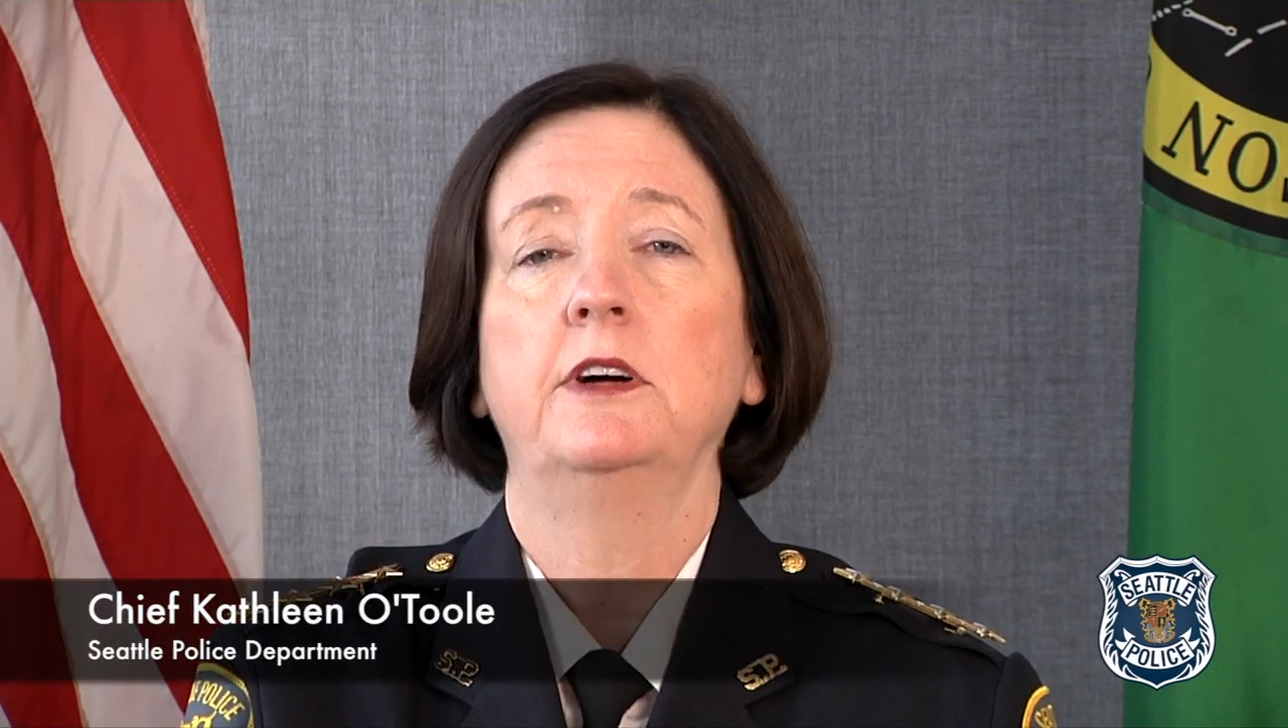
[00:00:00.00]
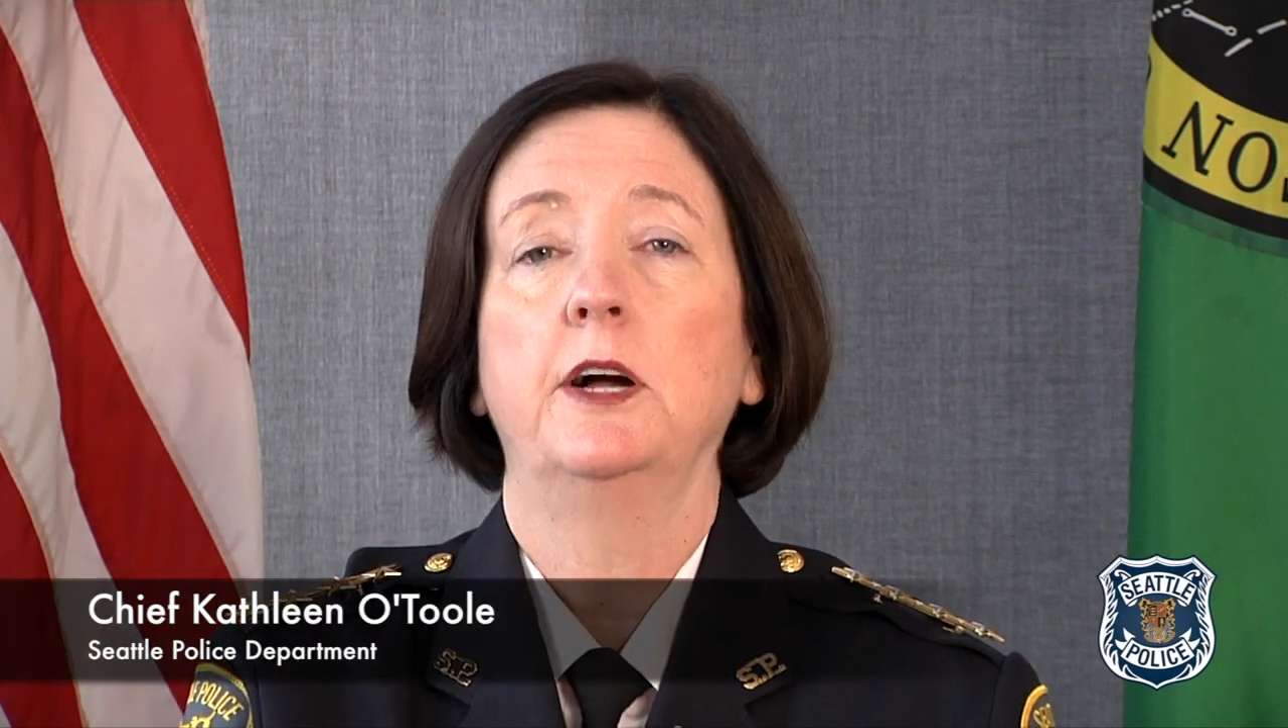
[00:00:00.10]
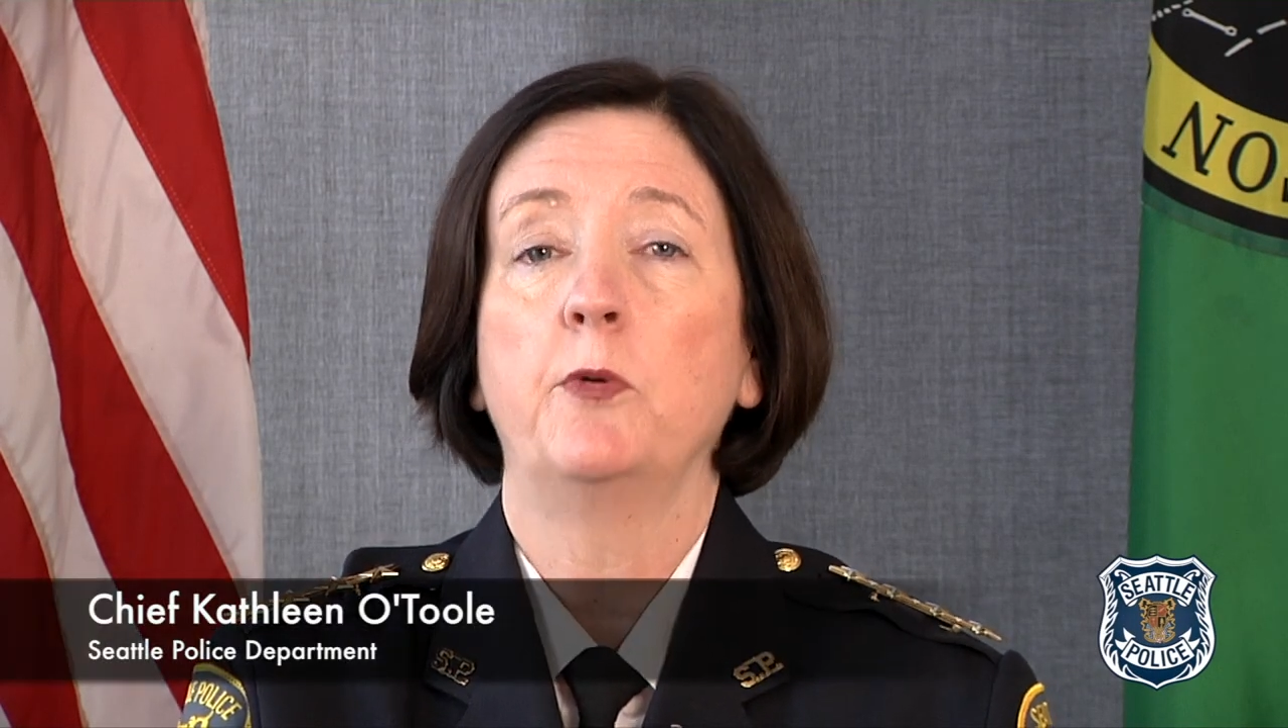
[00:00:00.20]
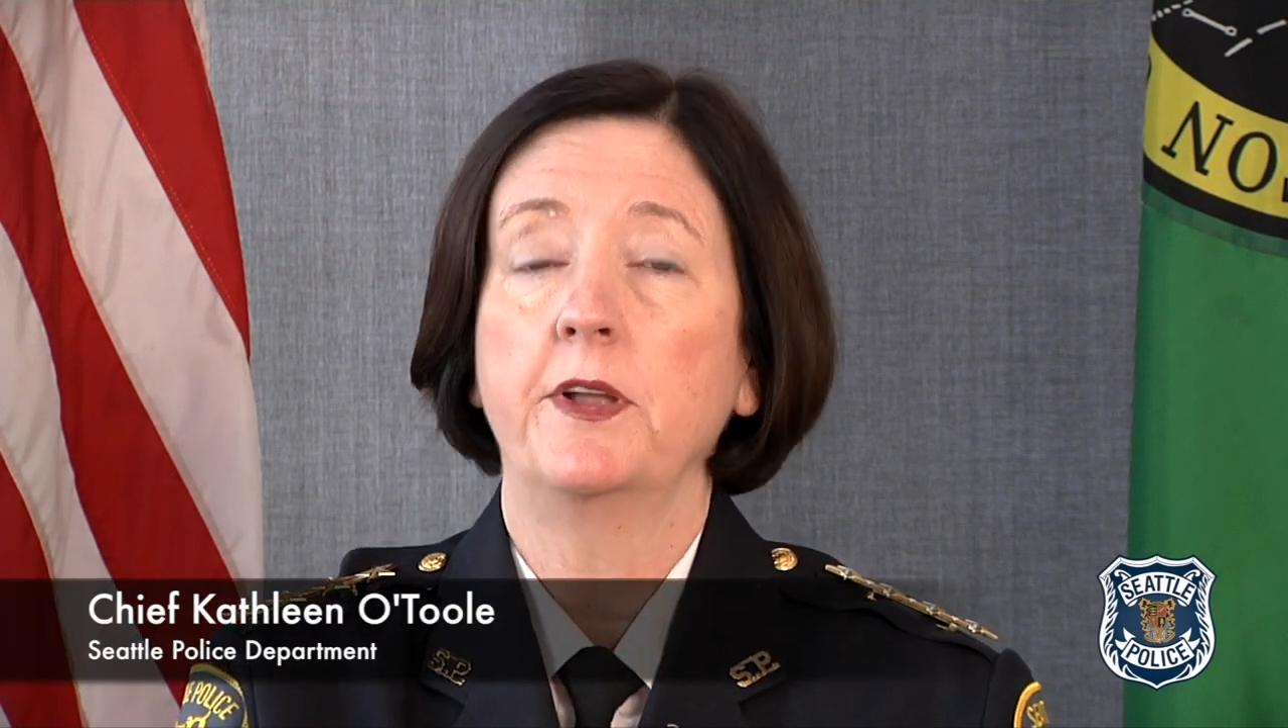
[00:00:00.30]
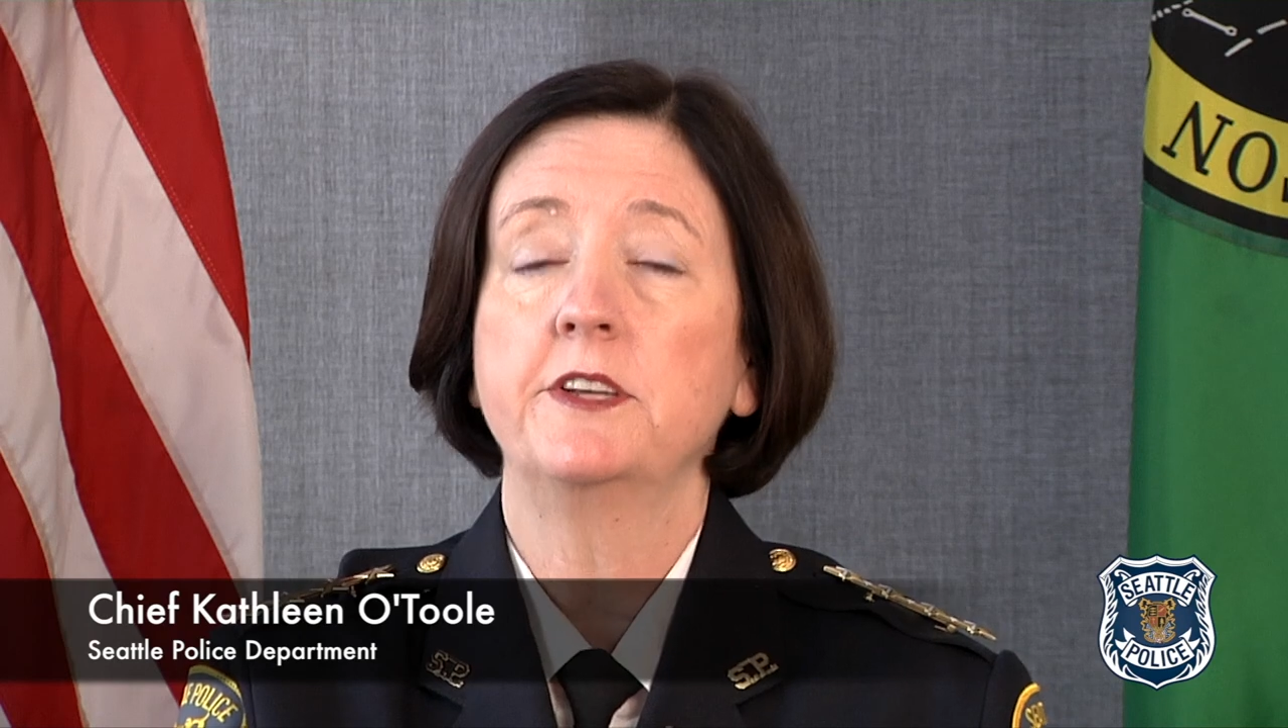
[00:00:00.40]

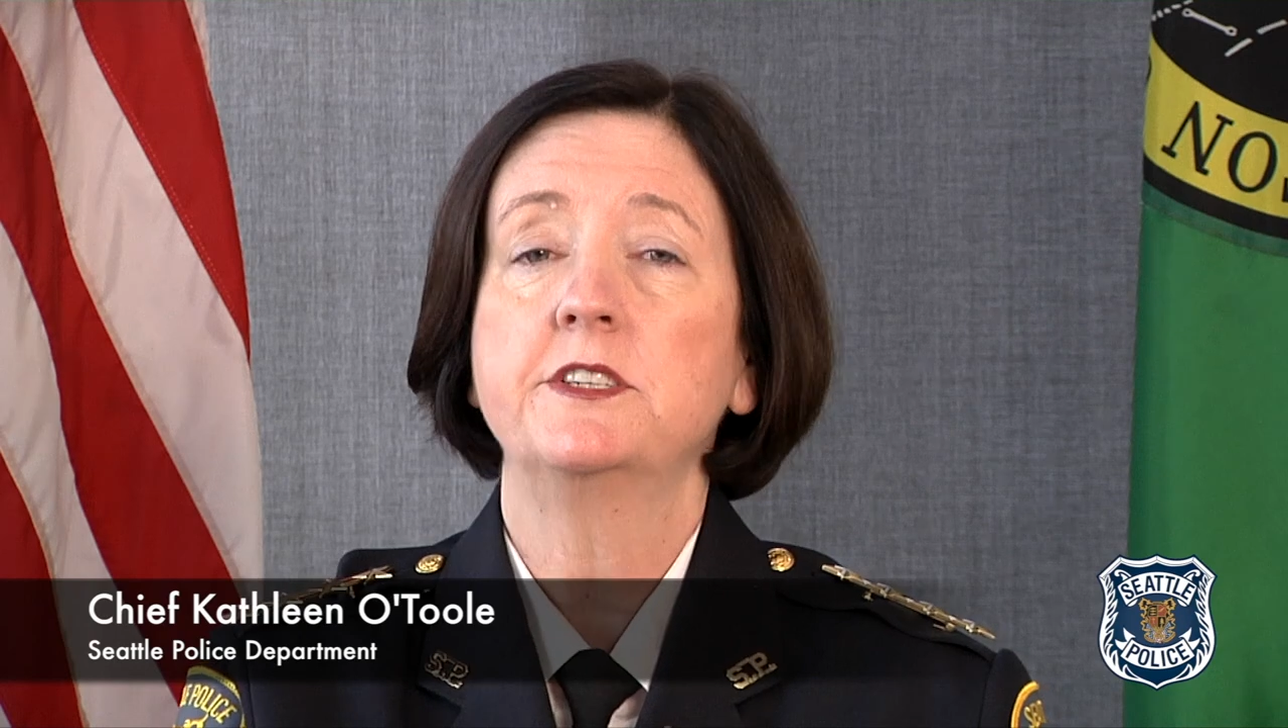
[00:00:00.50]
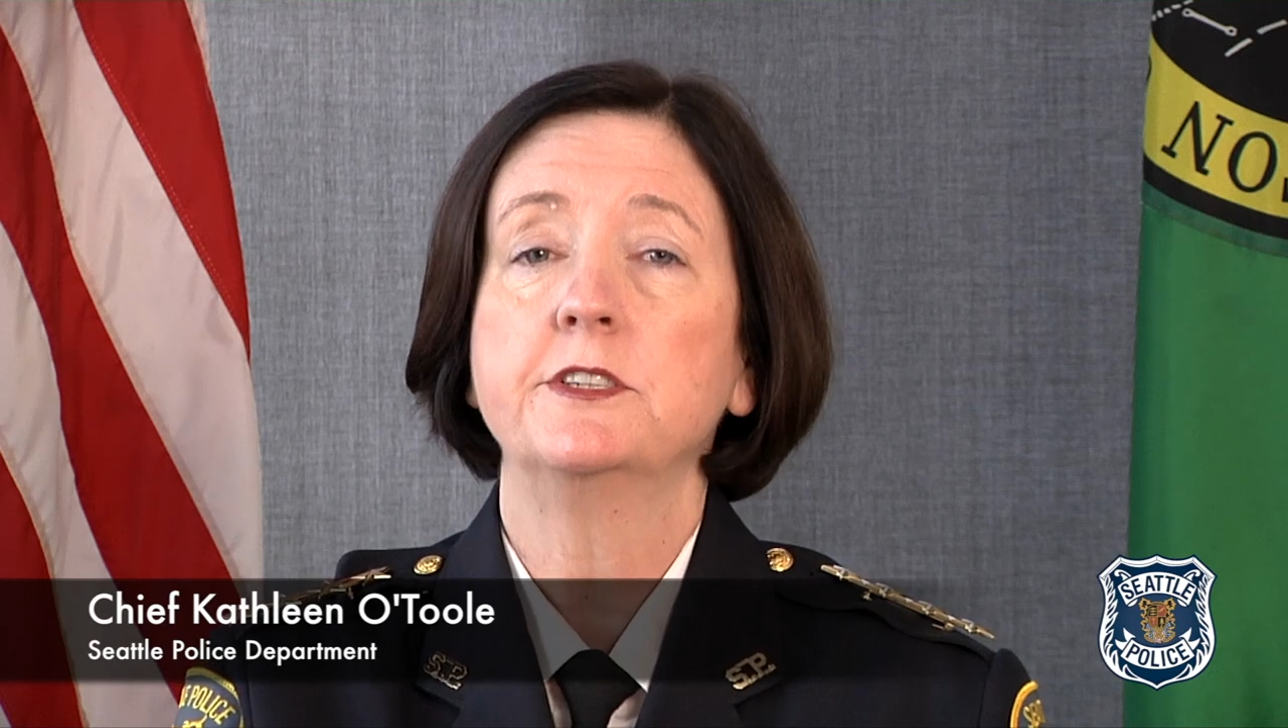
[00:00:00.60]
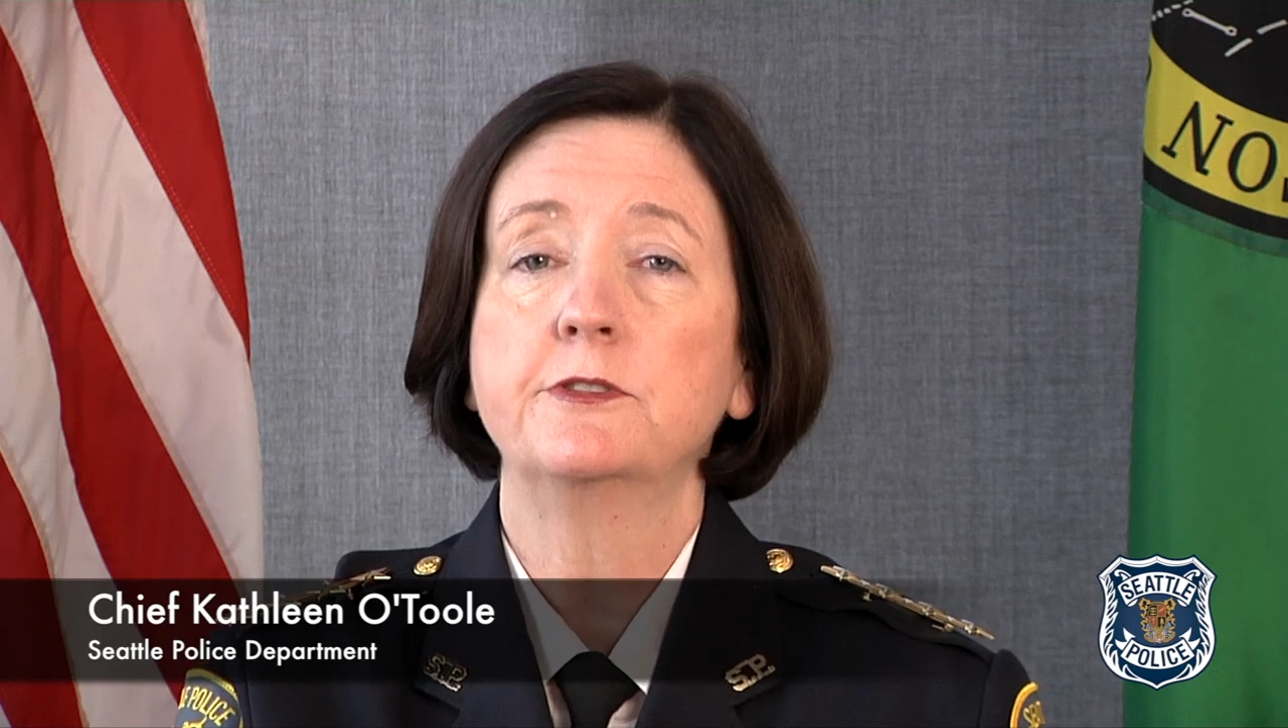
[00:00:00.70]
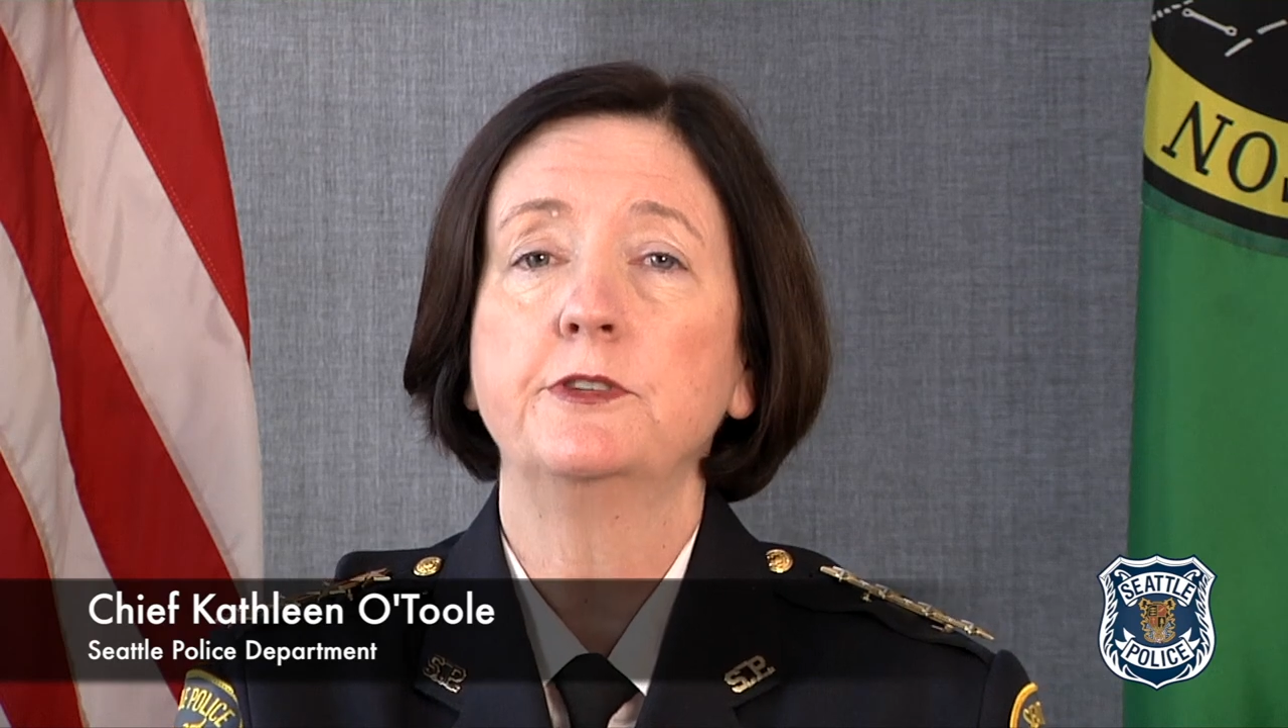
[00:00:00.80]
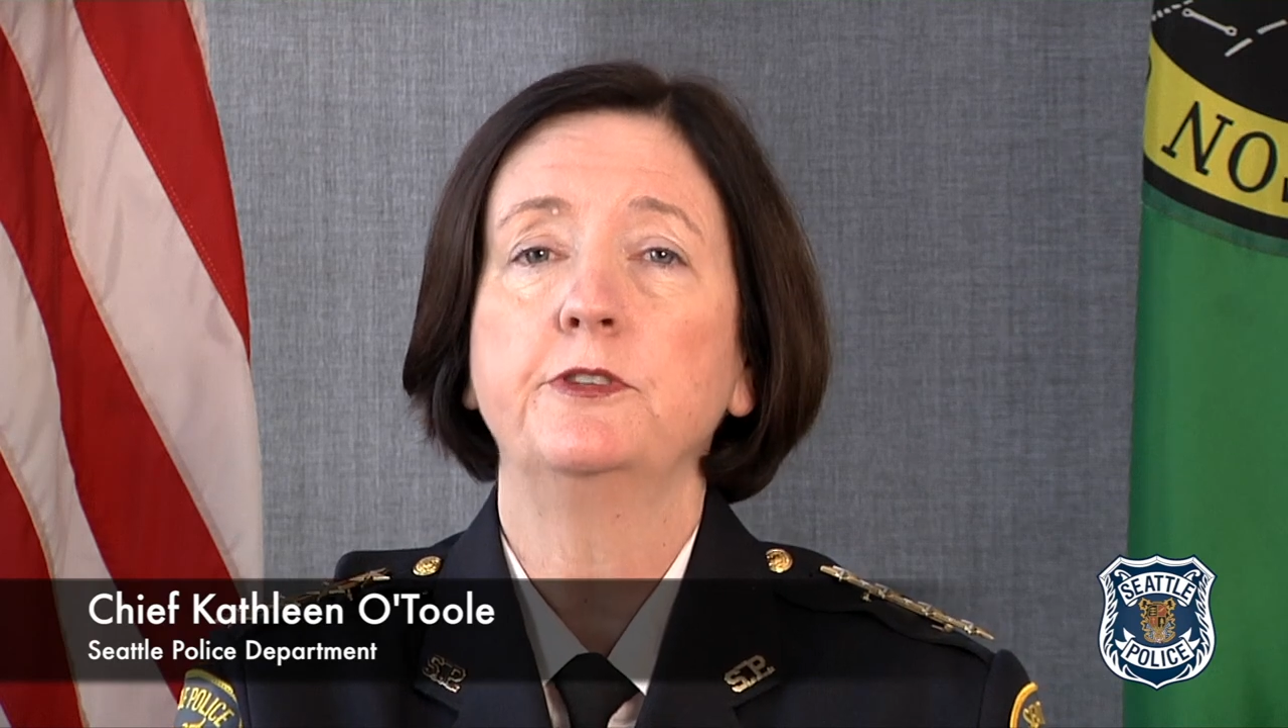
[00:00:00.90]
I wanted to
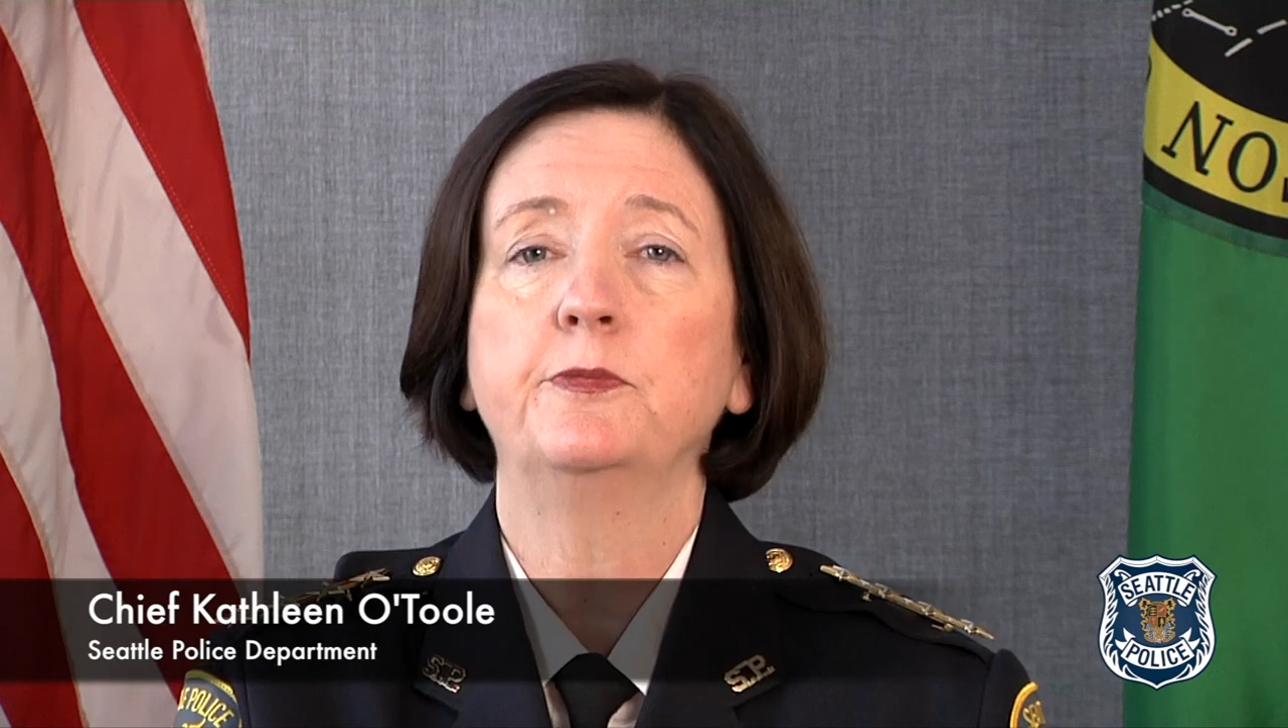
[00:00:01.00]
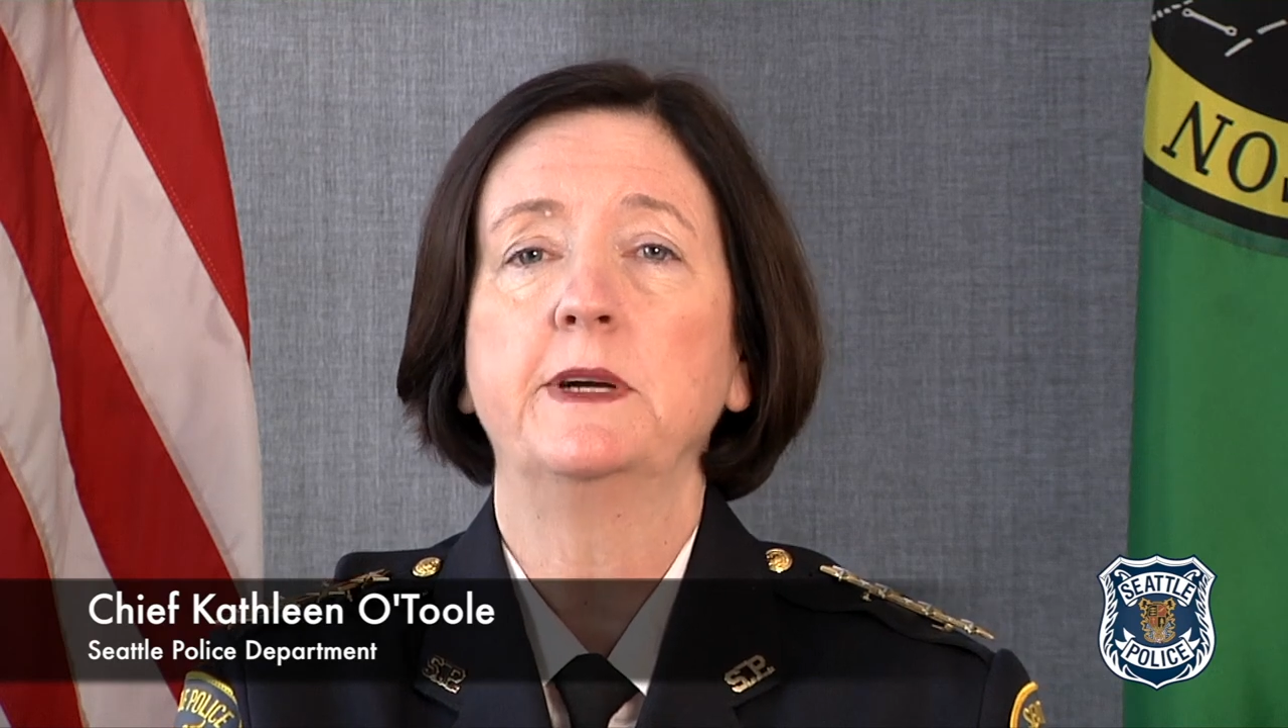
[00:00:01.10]
introduce